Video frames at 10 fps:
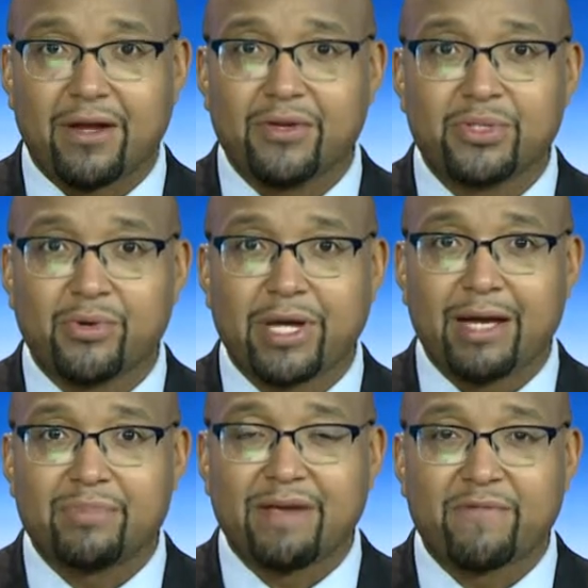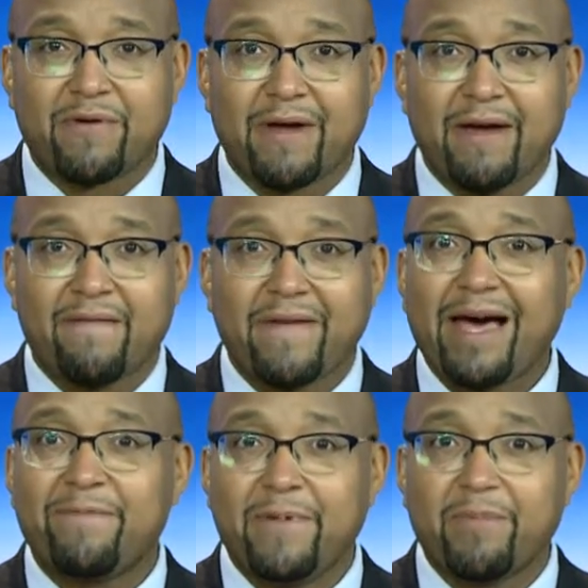It also comes after
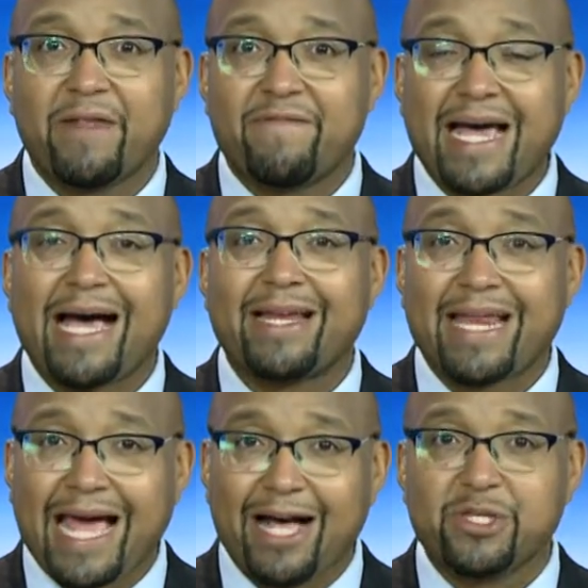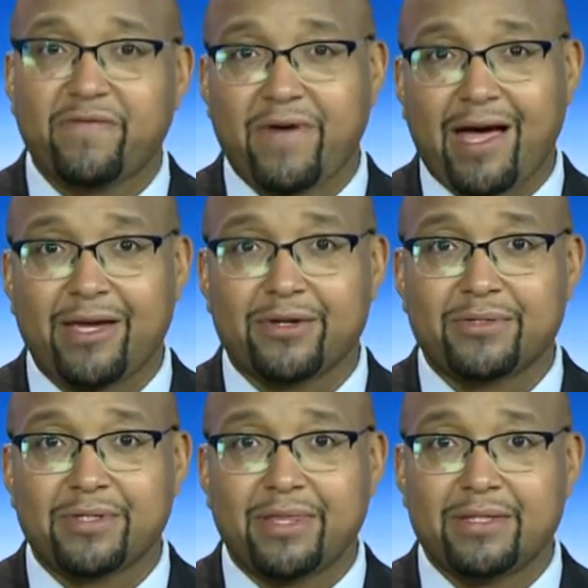five people have died in house
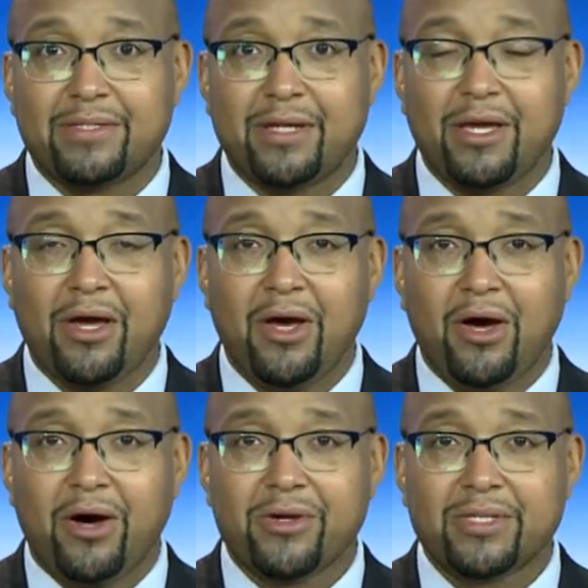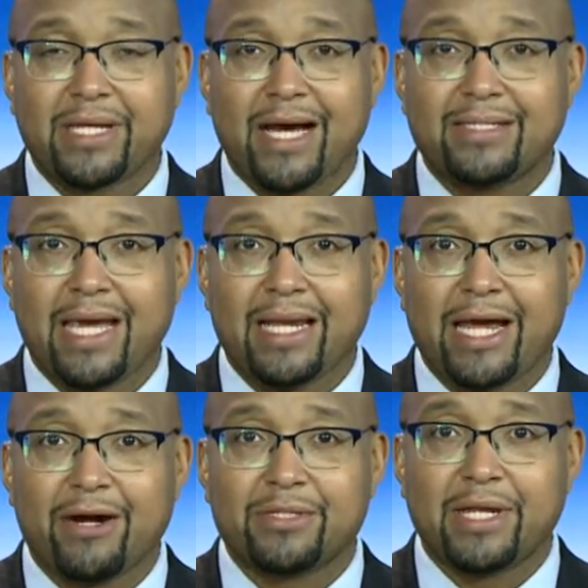fires in the city. On your sides, Haley
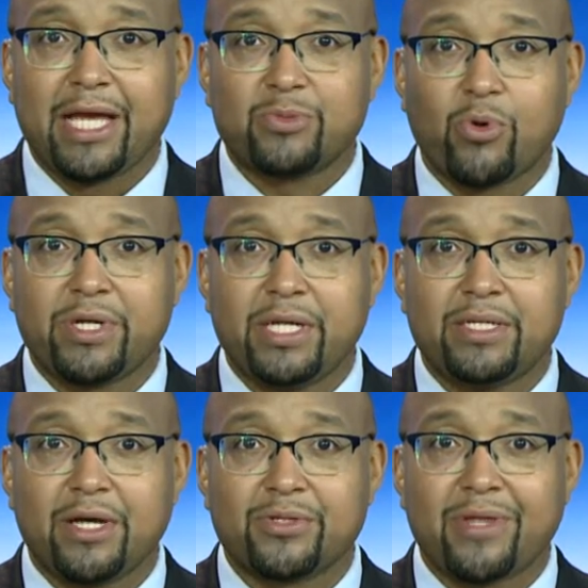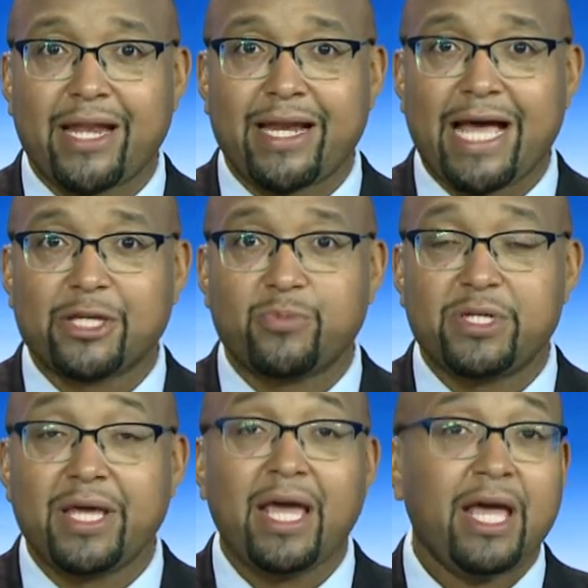Harrison has more details on that
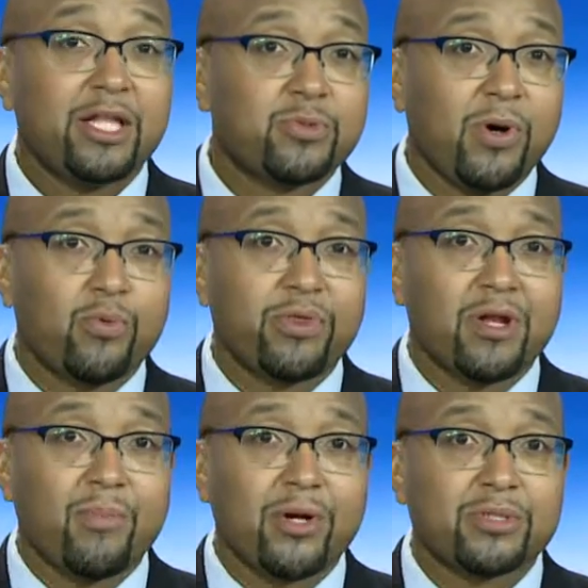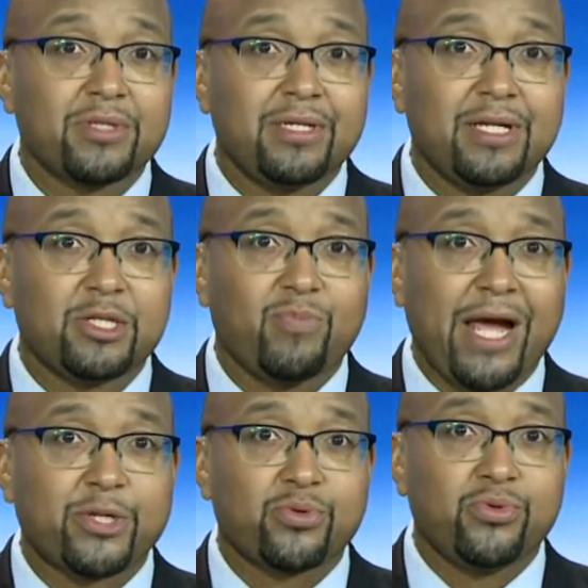announcement and spoke with an emergency
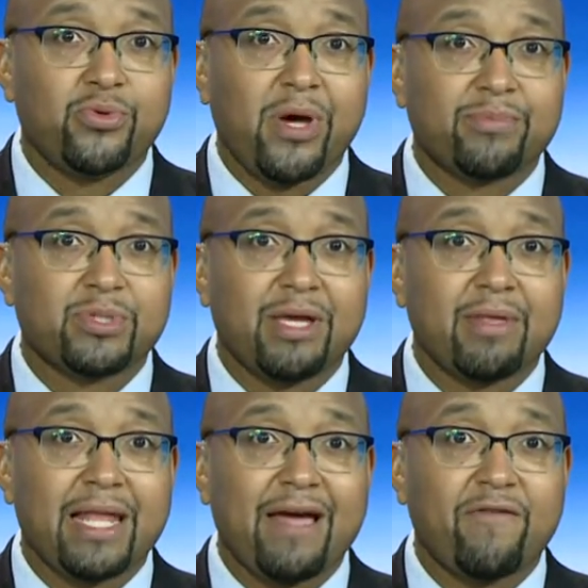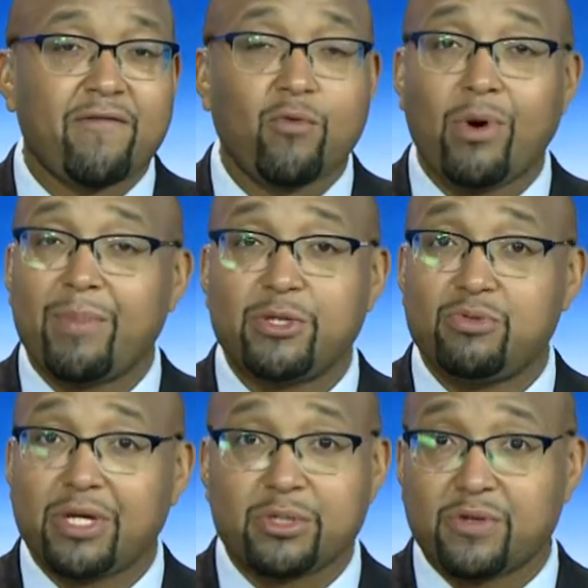dispatcher who helped save the life of a
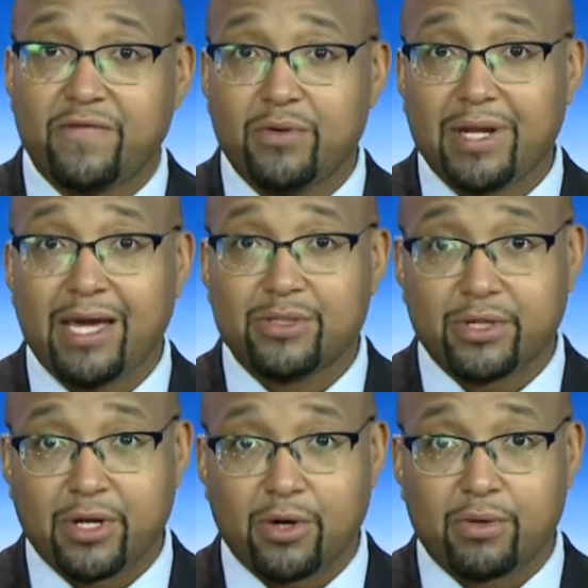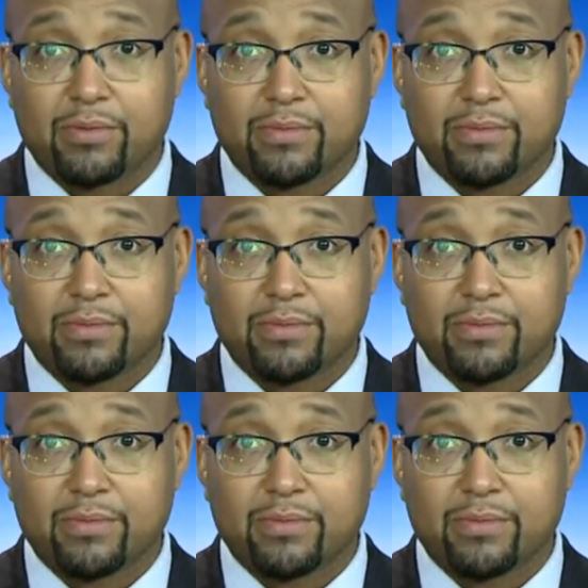woman just a few days ago.